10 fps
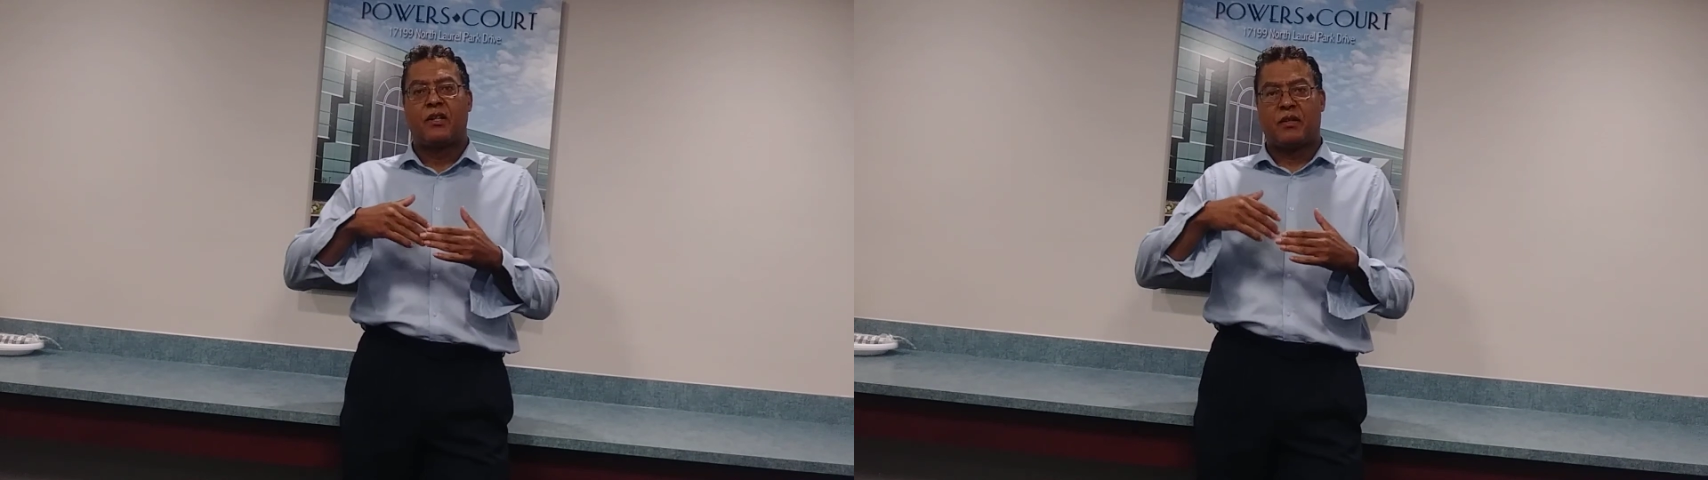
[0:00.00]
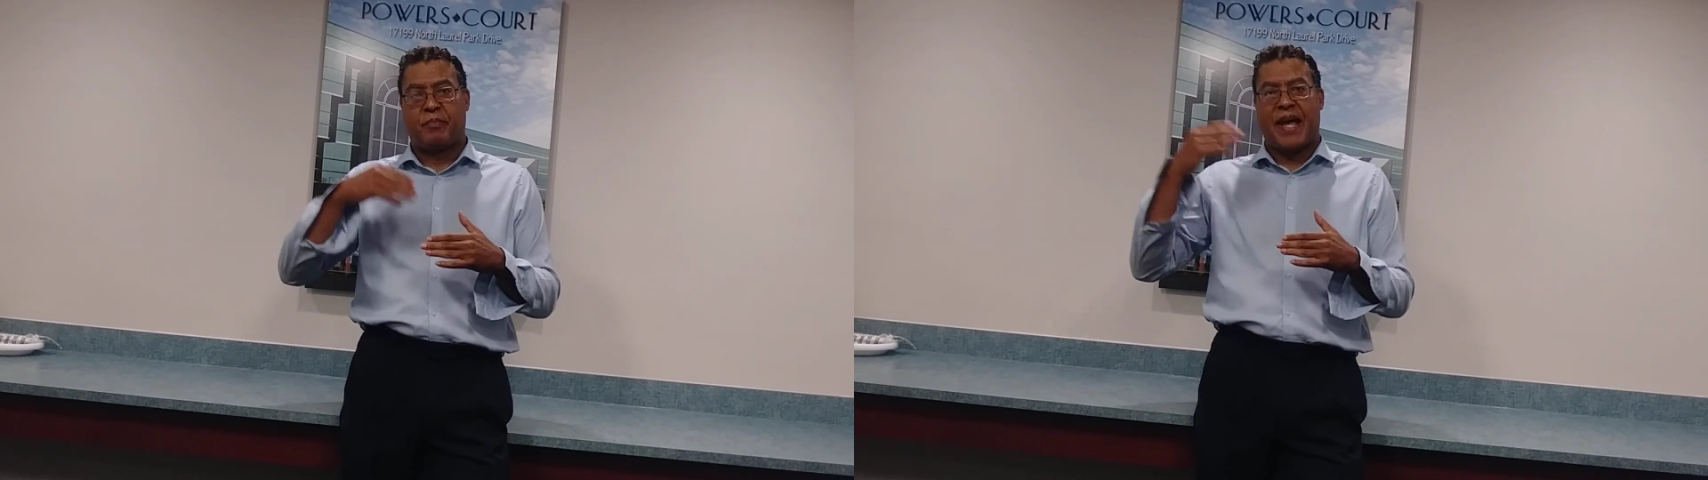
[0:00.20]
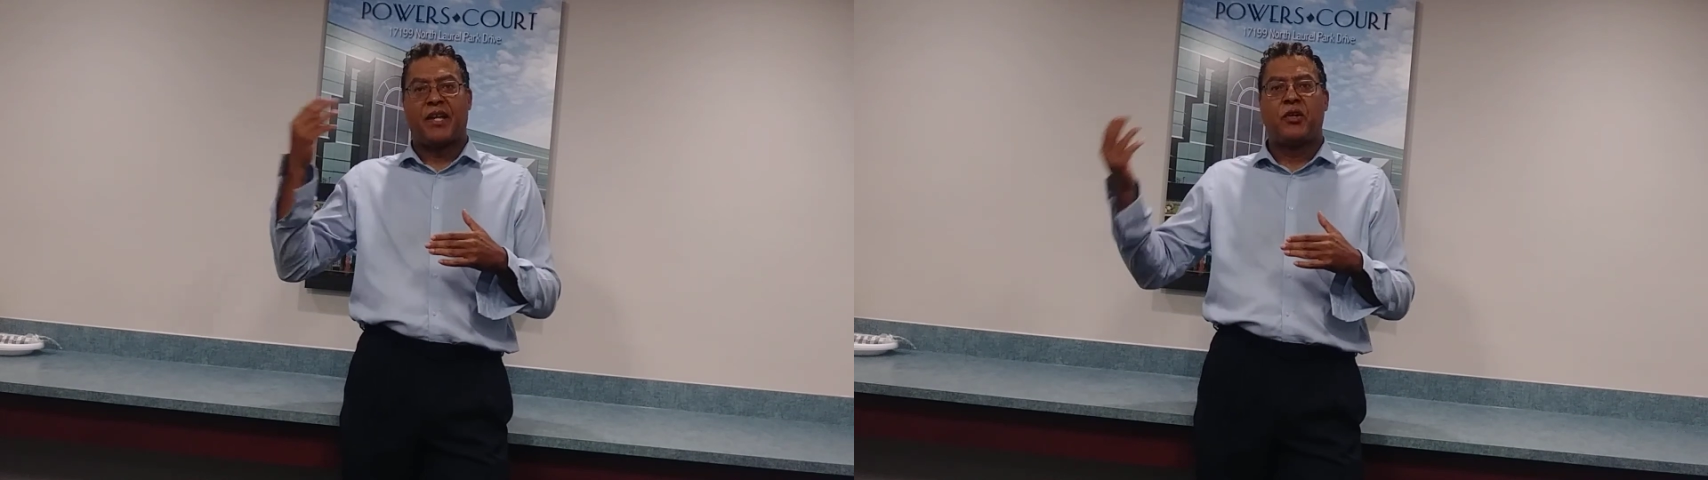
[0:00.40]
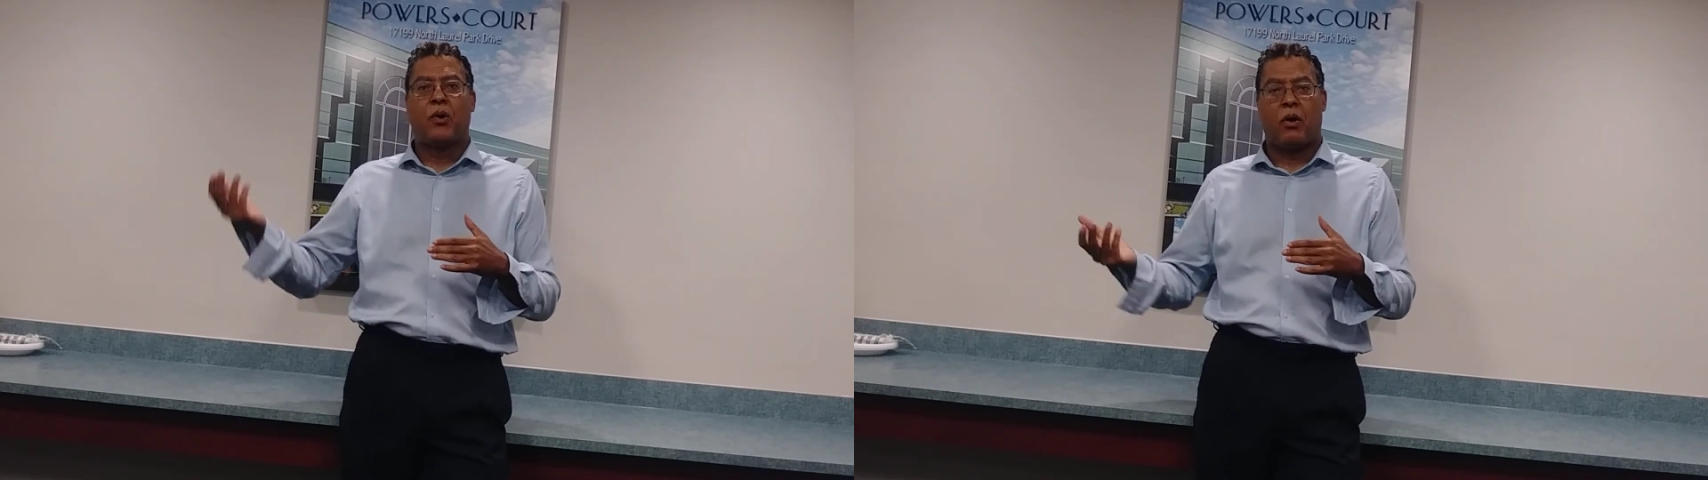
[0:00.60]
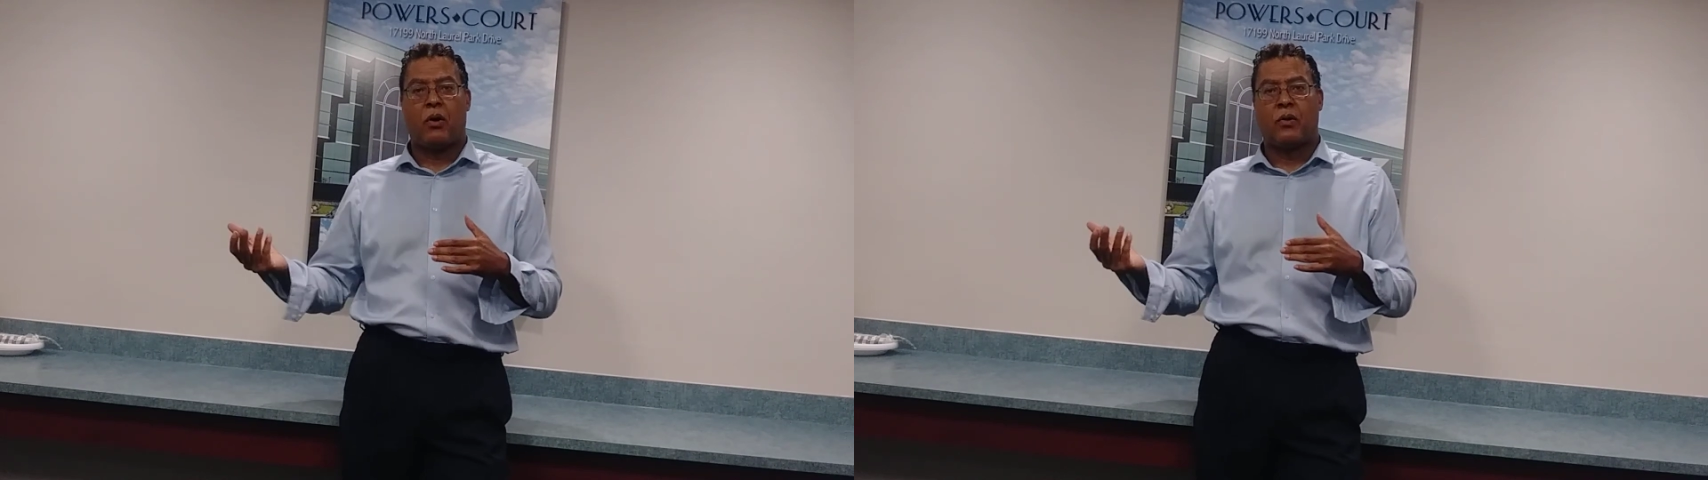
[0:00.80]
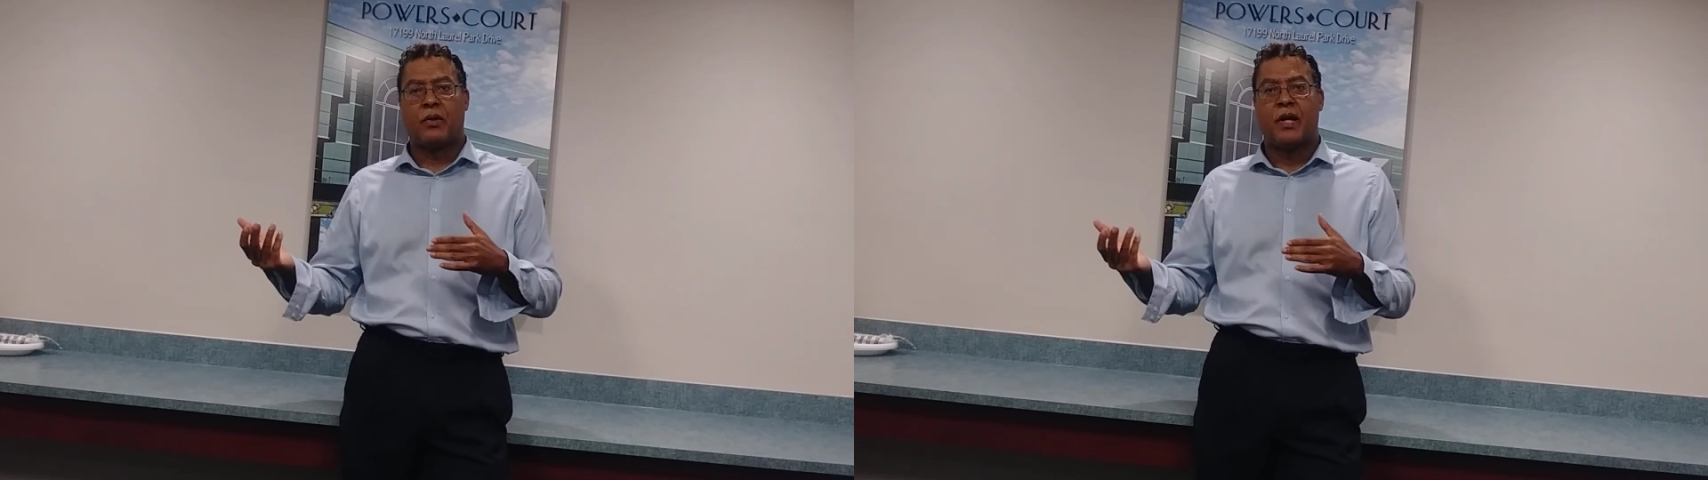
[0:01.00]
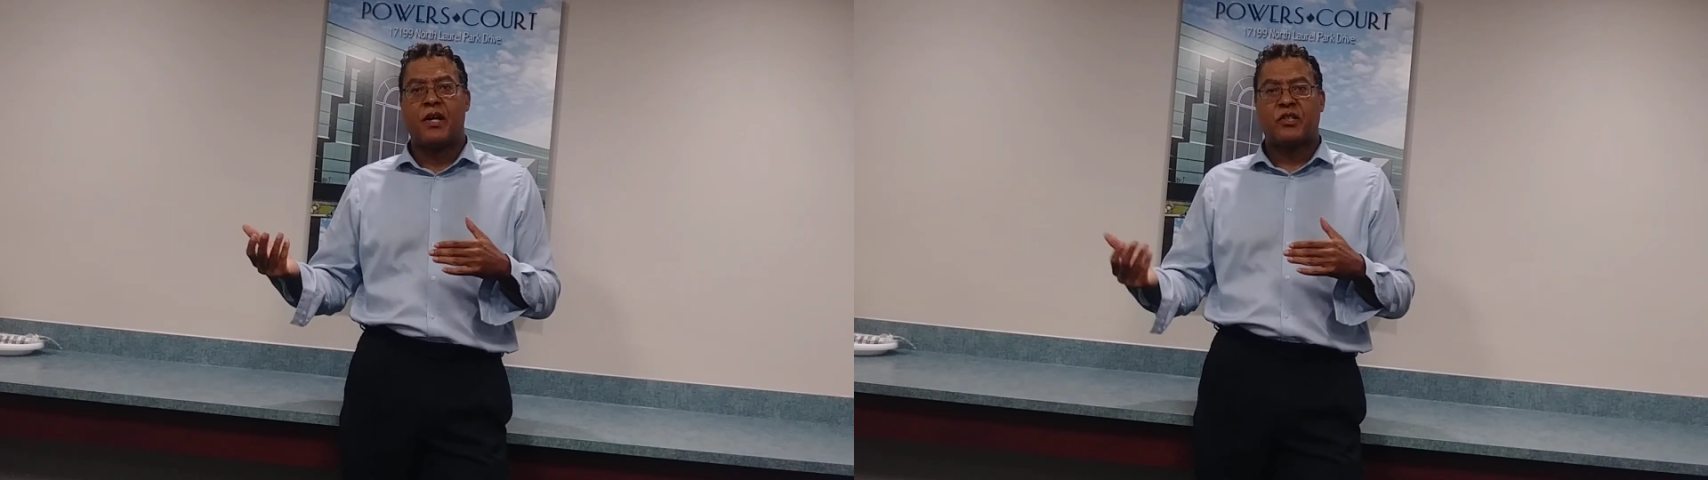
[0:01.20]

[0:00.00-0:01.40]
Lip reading: to pay you whole.